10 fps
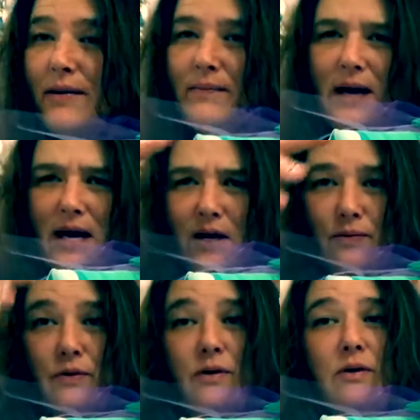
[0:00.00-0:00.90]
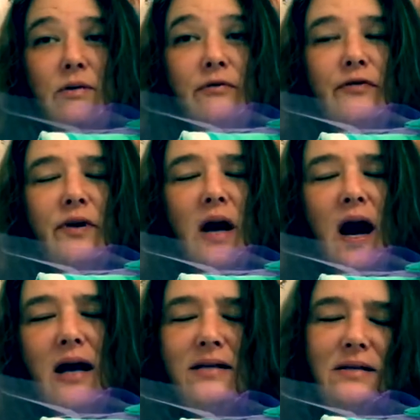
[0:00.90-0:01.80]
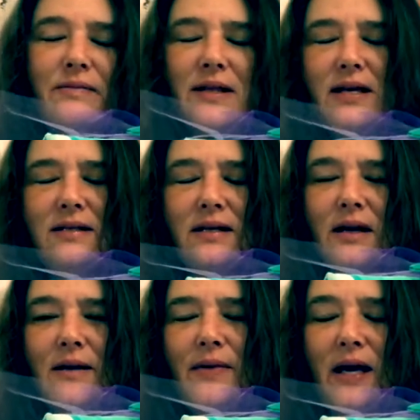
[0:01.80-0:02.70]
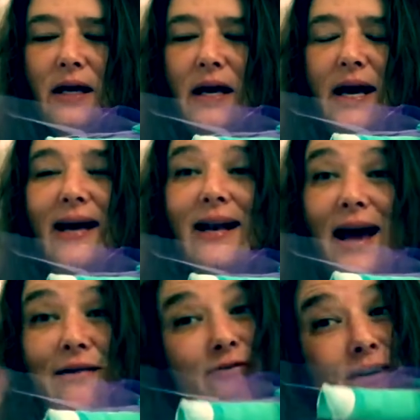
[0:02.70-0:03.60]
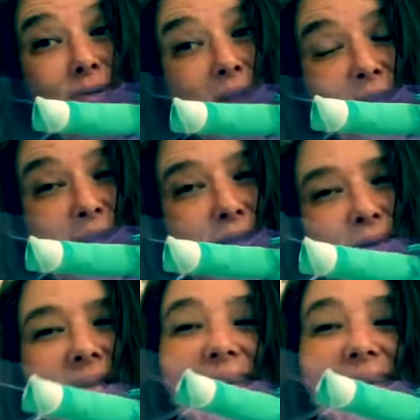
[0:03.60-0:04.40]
Make room for awesome things to come in and have fun while you do it.